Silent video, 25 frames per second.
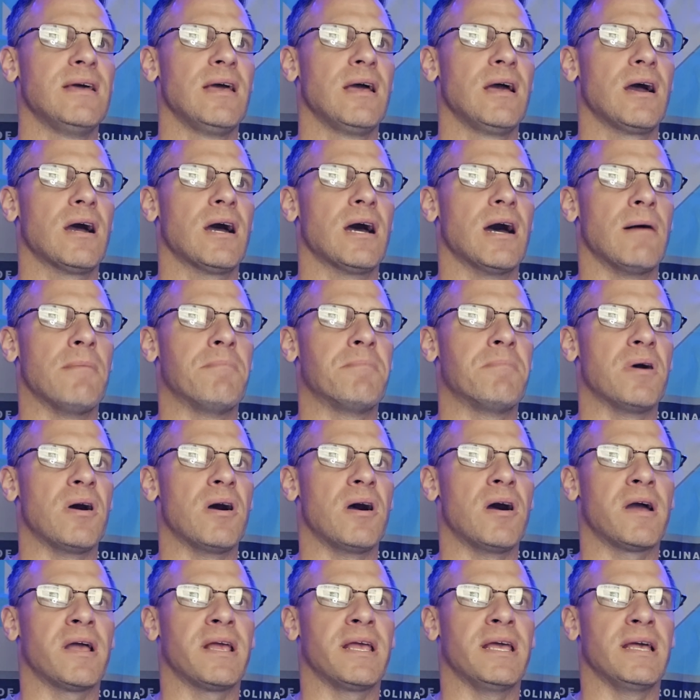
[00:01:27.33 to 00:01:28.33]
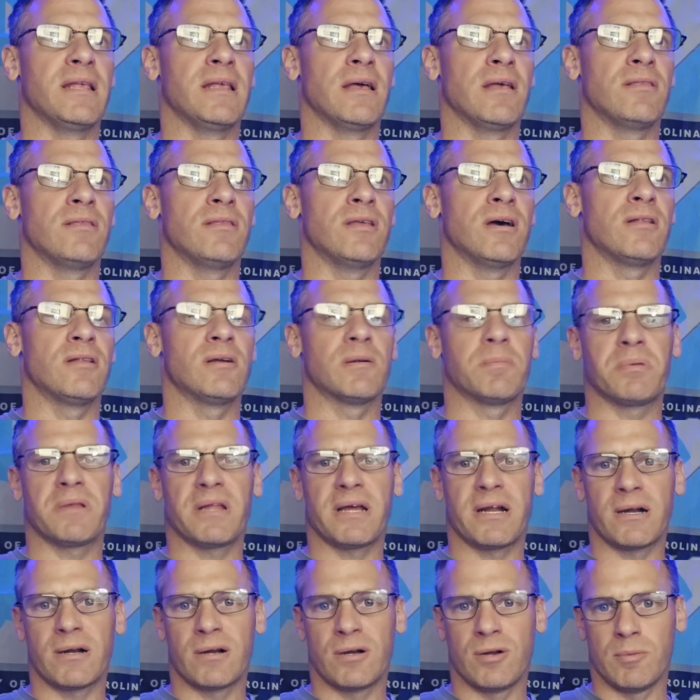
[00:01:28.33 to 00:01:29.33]
But again, another
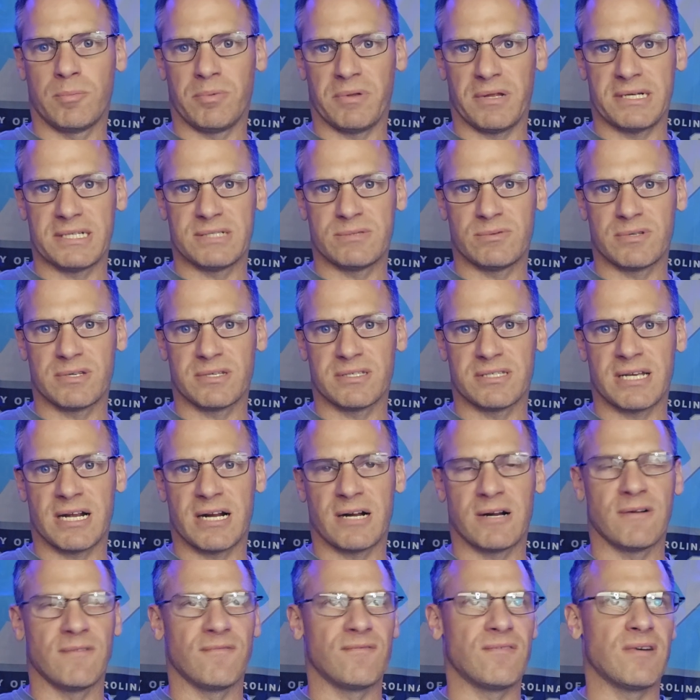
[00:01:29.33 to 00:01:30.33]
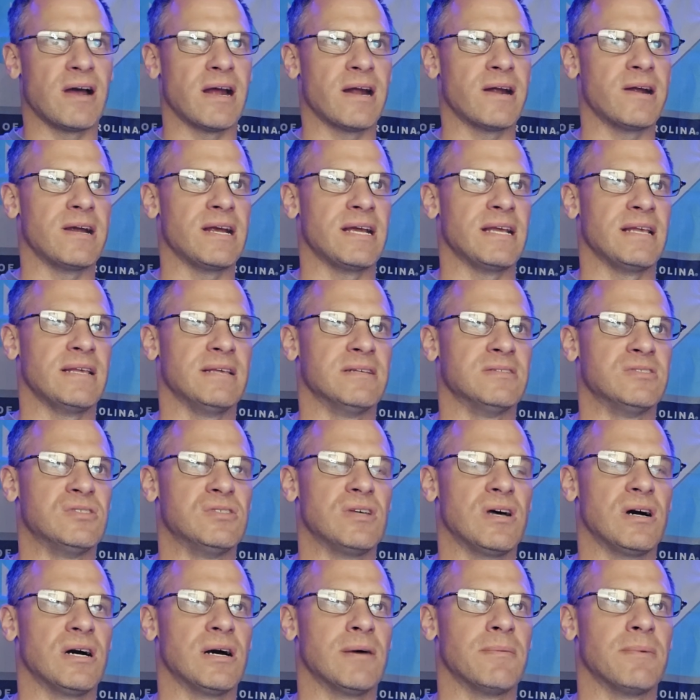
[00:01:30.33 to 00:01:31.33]
player who plays with his hair on fire and is
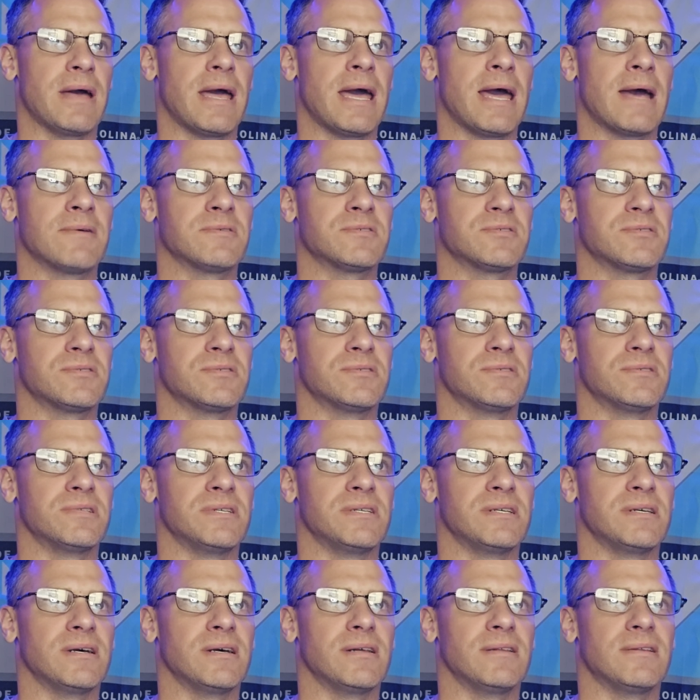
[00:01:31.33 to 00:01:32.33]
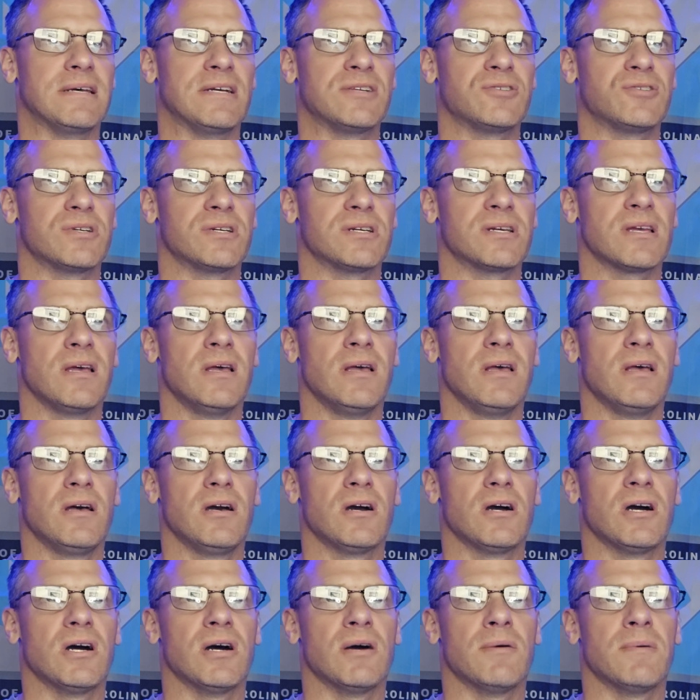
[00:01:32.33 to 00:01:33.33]
absolutely electric
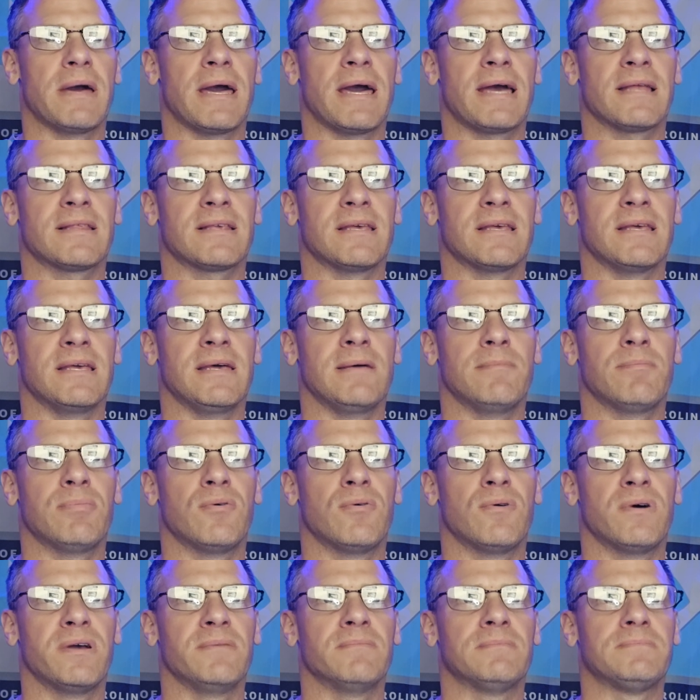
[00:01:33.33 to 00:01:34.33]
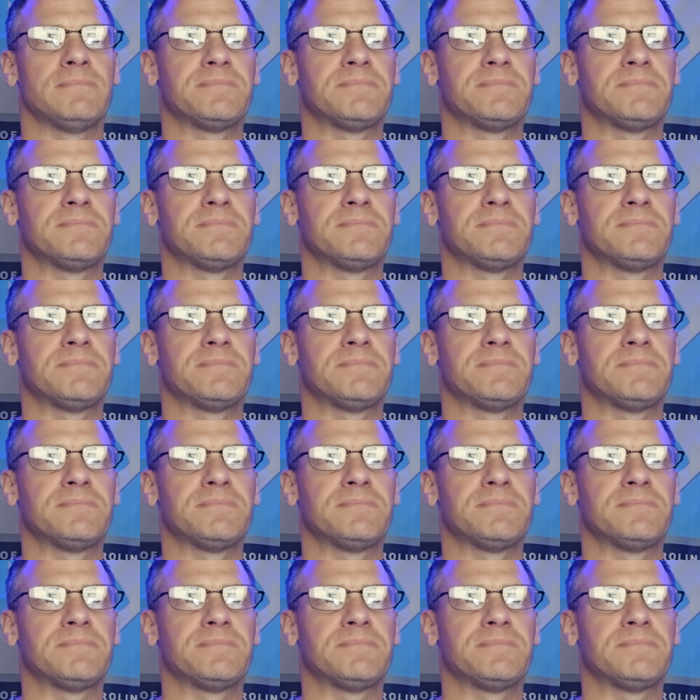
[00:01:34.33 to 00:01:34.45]
at the hit point.